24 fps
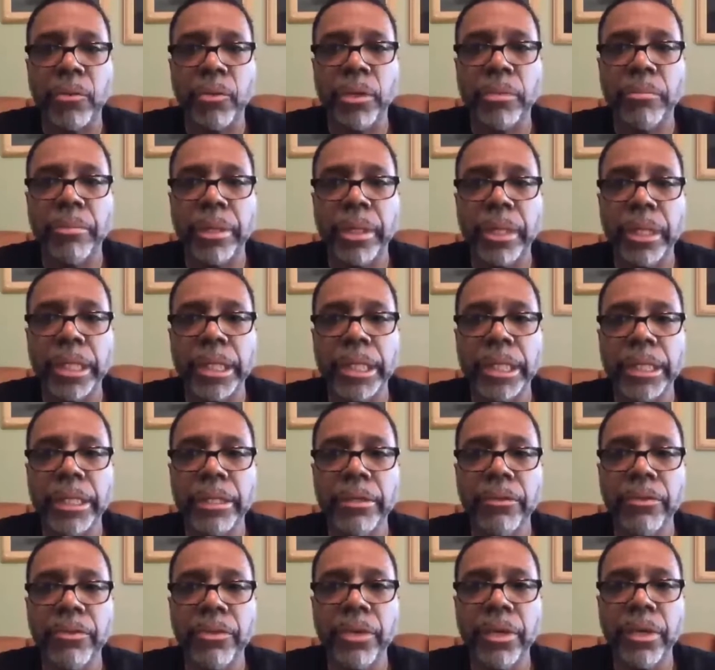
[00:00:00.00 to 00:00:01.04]
We
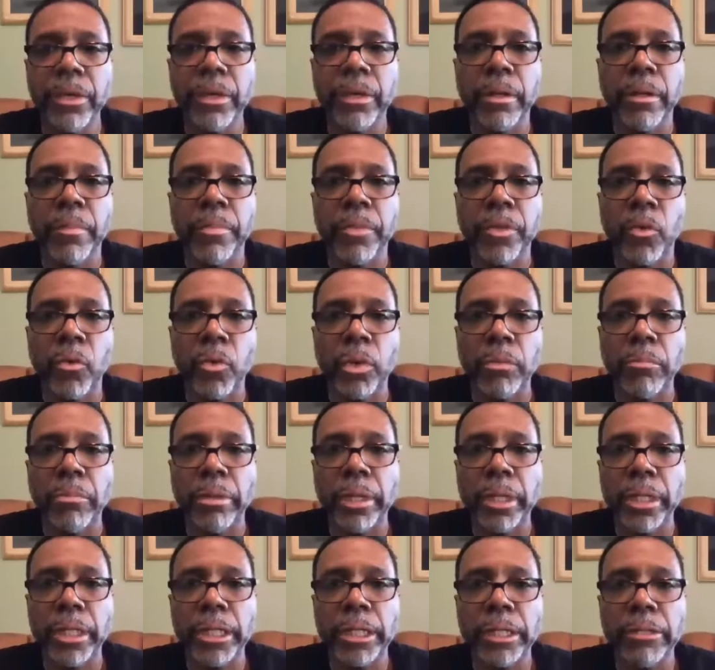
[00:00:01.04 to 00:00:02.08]
believe, we
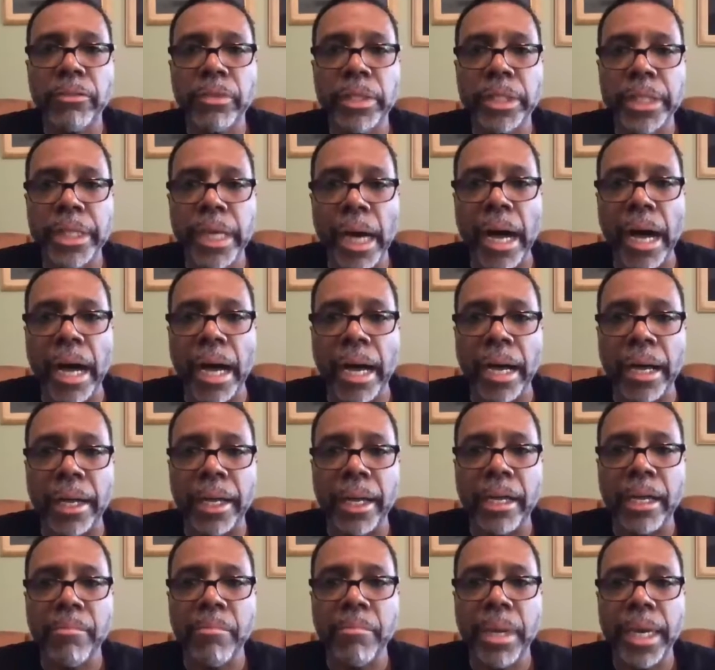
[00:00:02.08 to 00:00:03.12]
believe God.
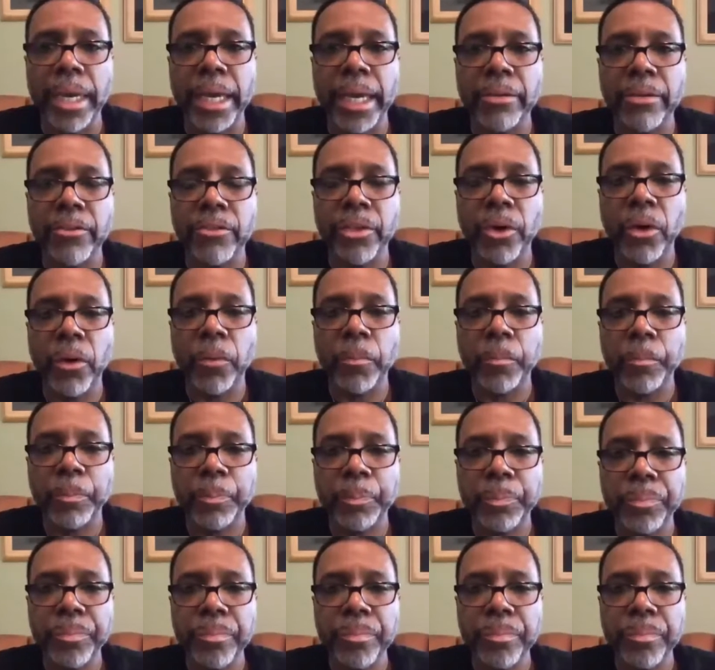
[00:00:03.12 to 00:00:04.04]
Amen. So